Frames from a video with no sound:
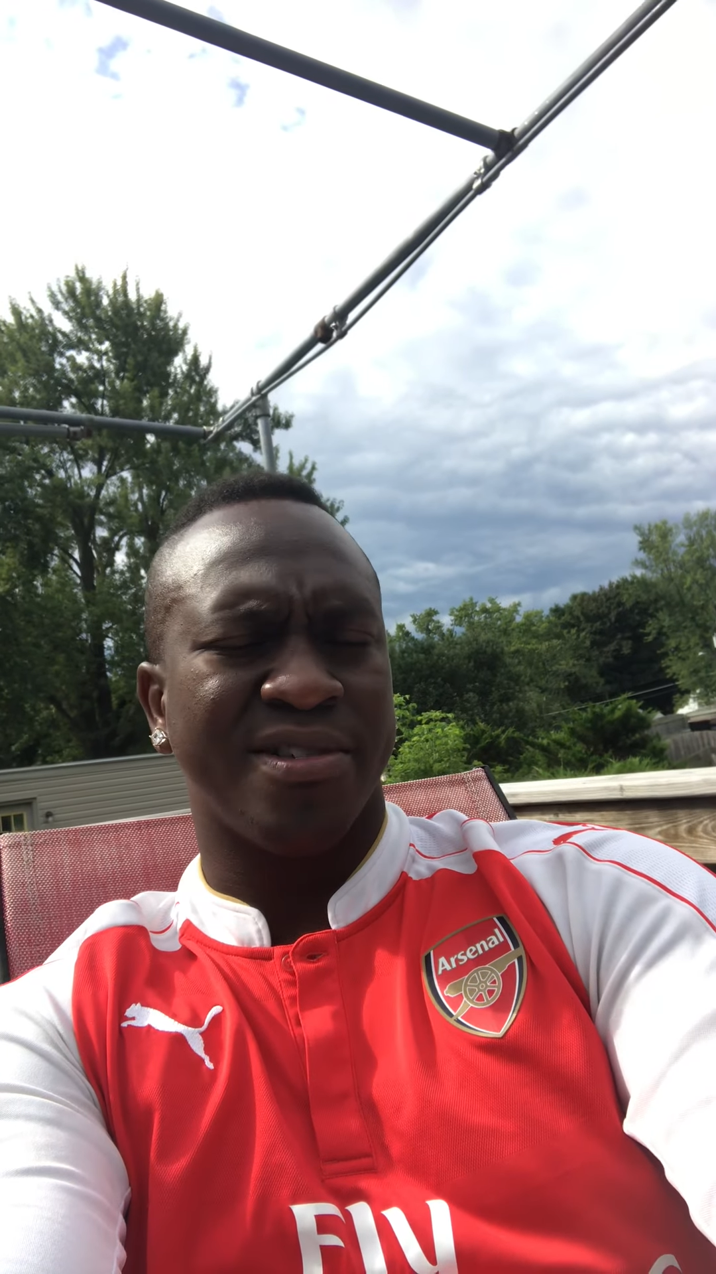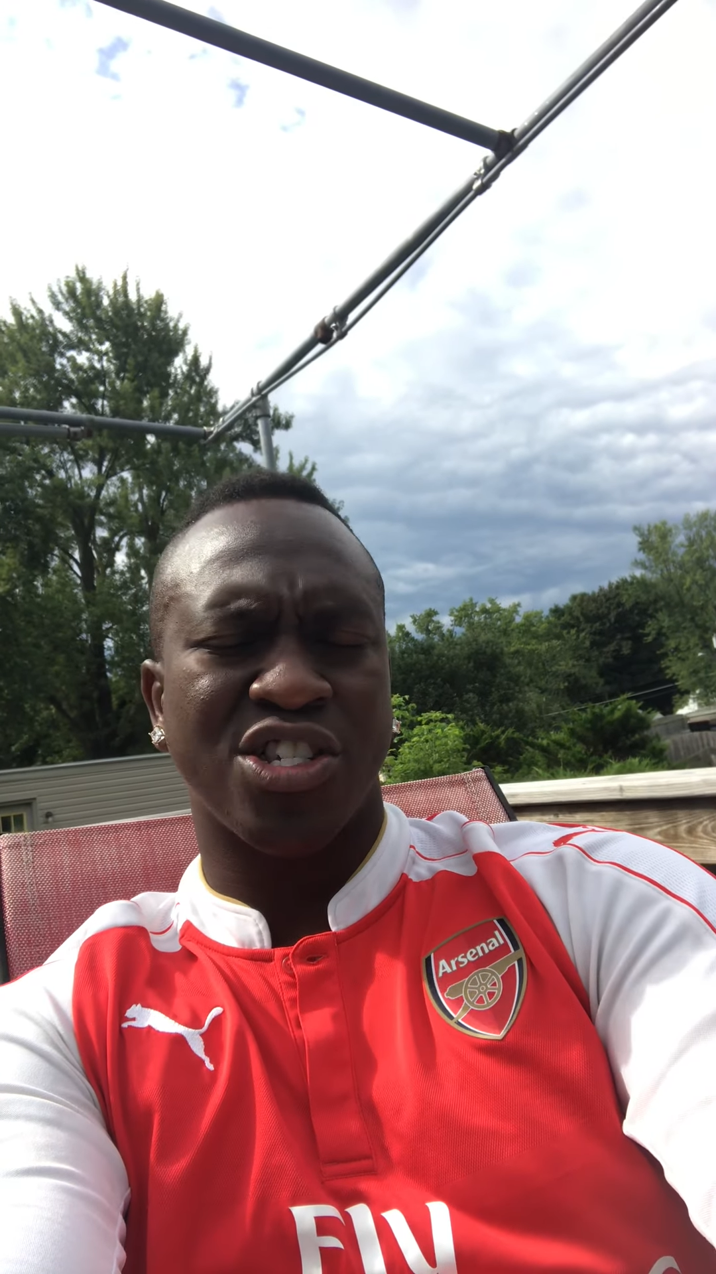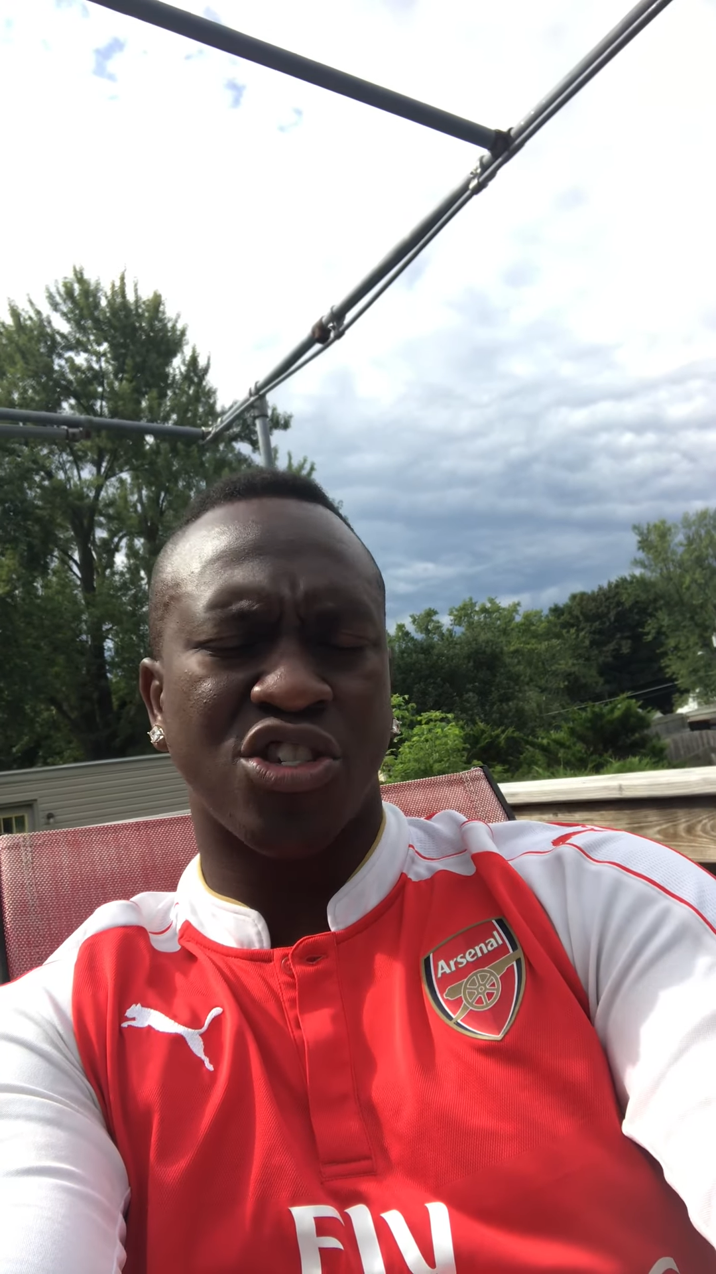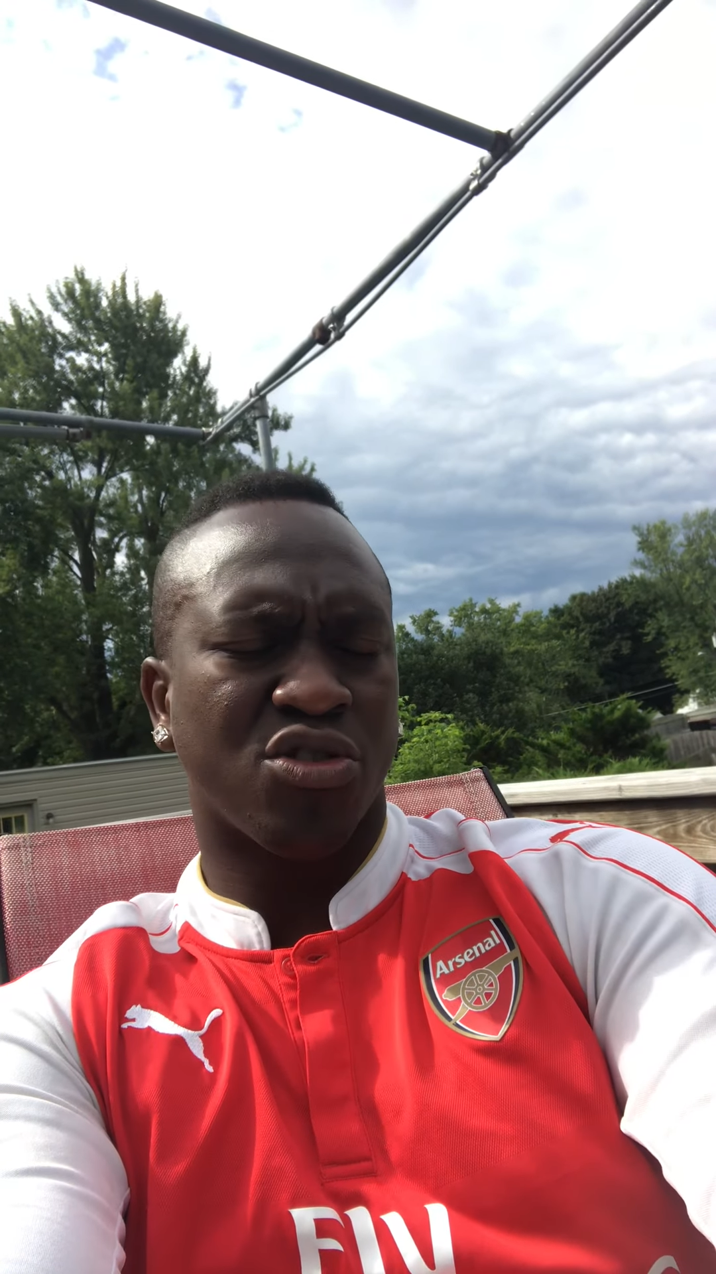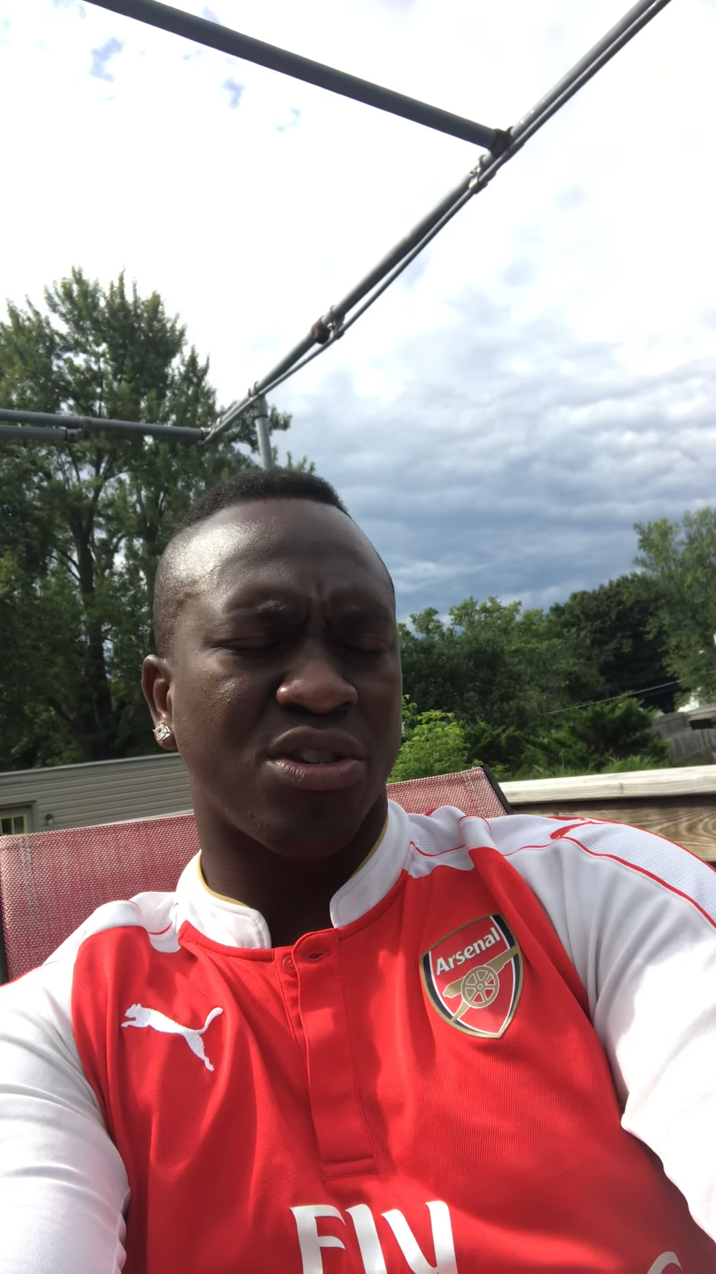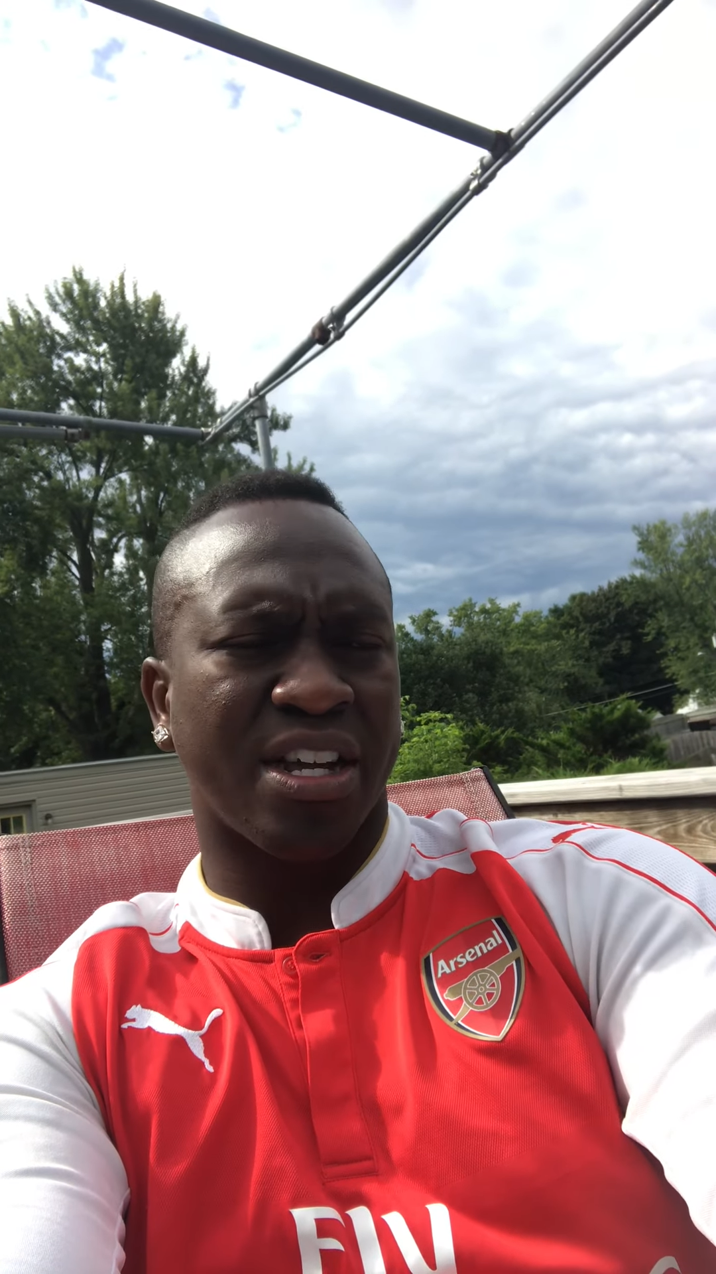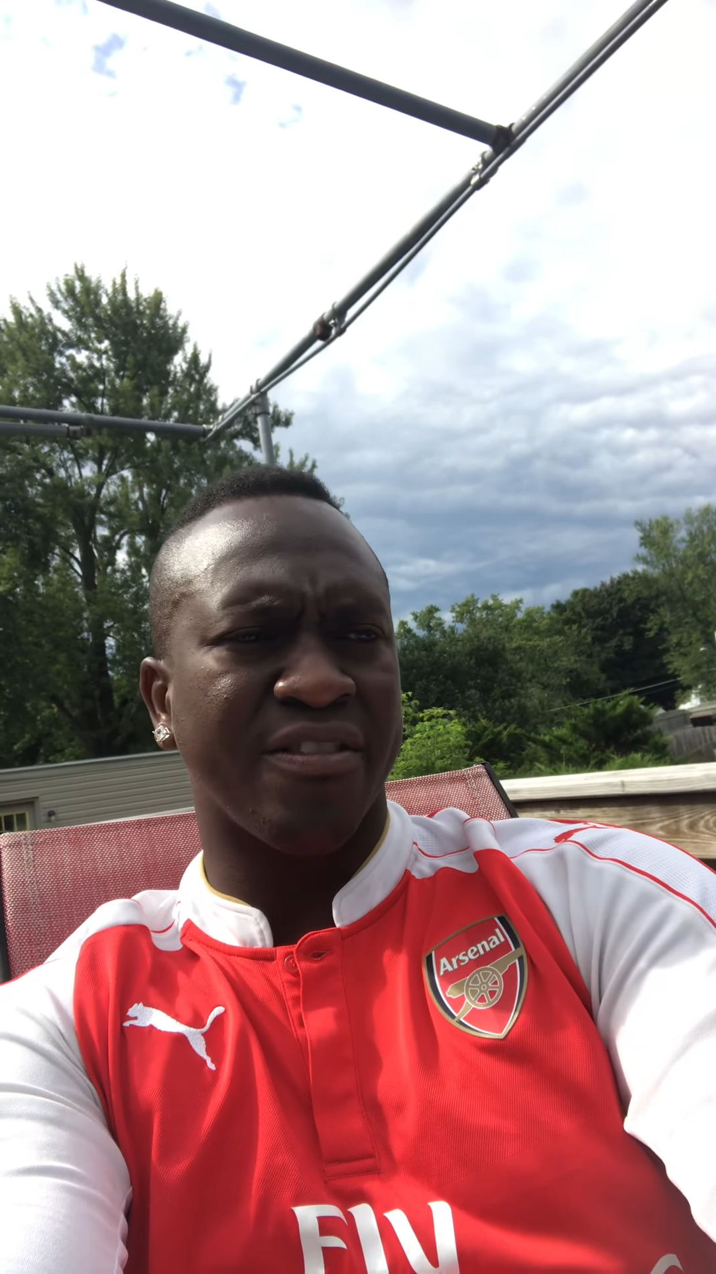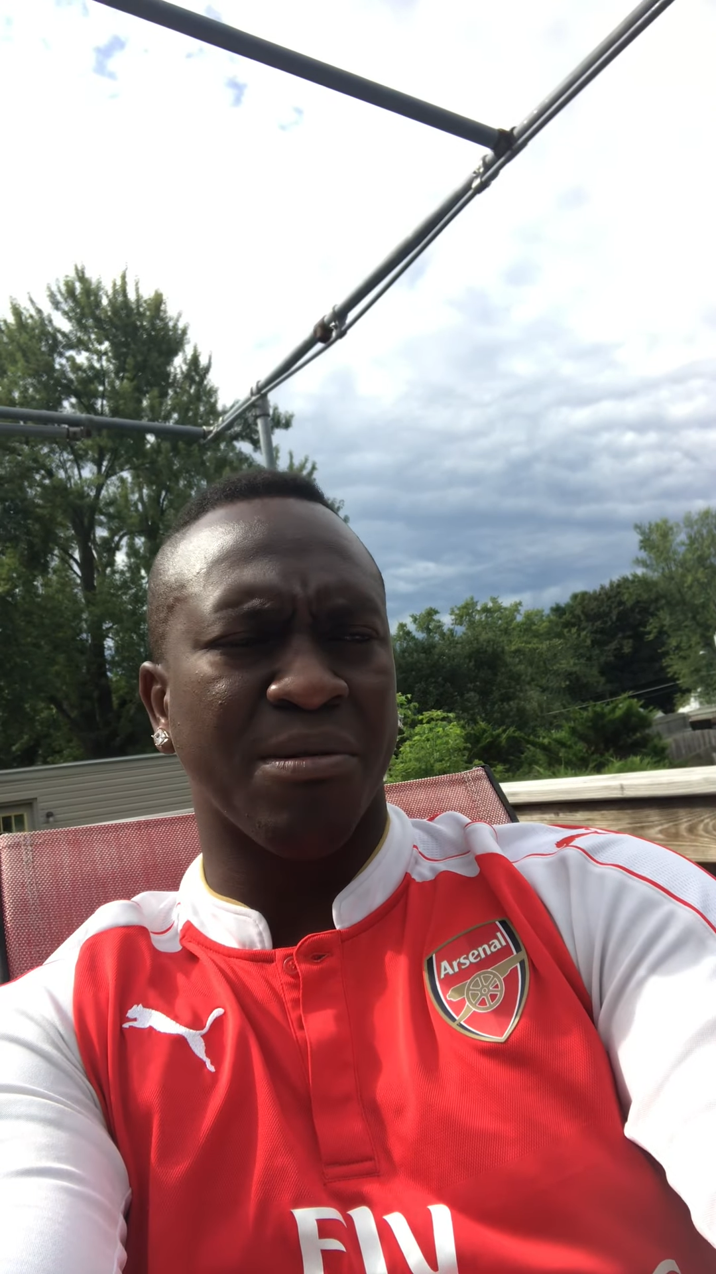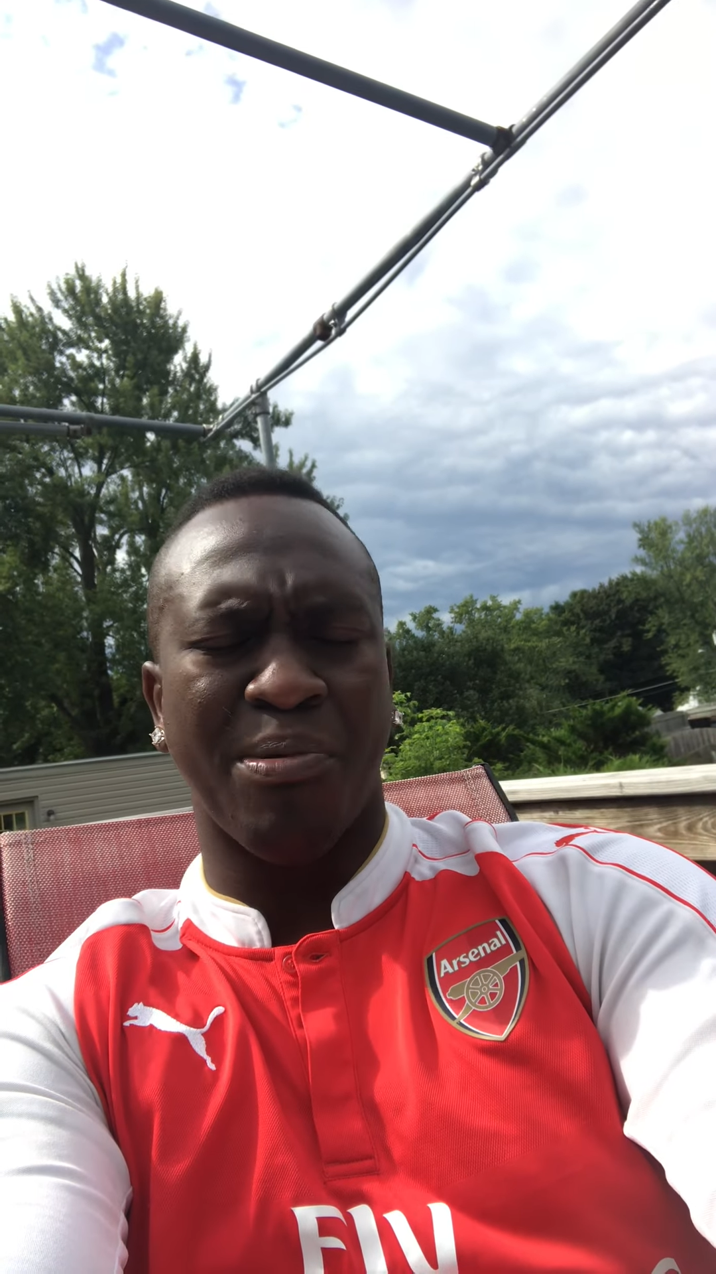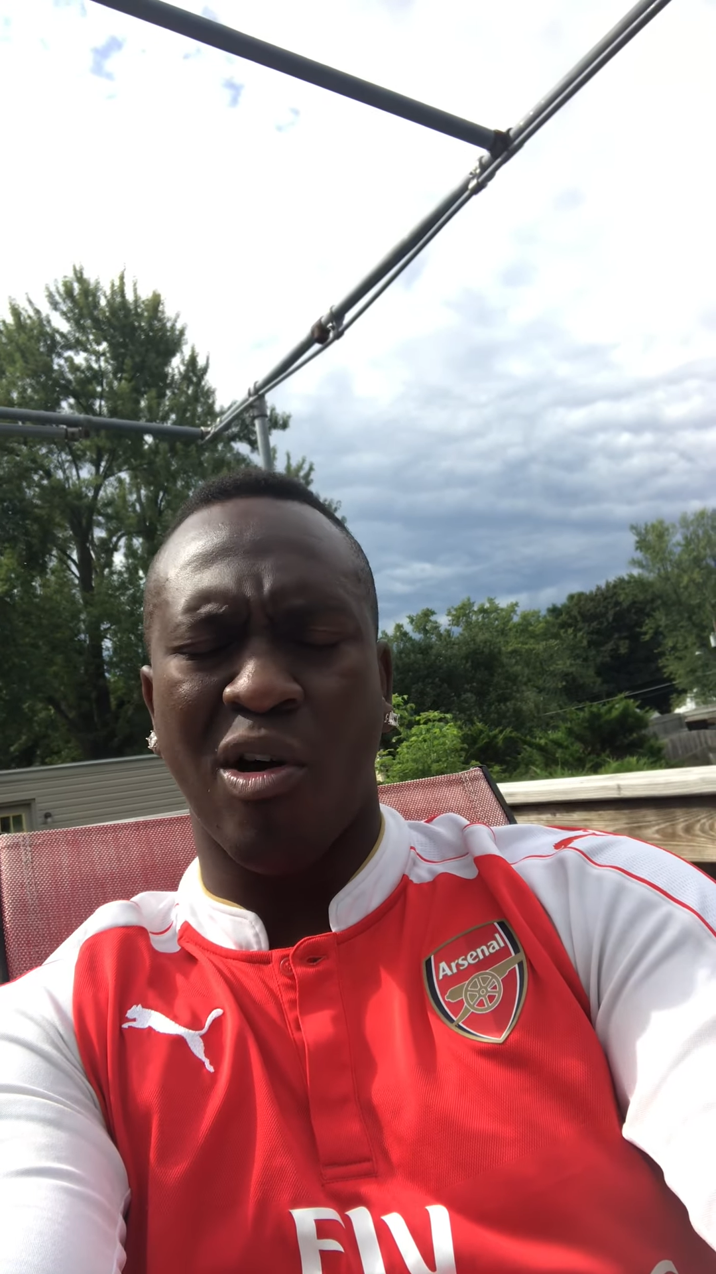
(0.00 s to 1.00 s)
He's just going to give the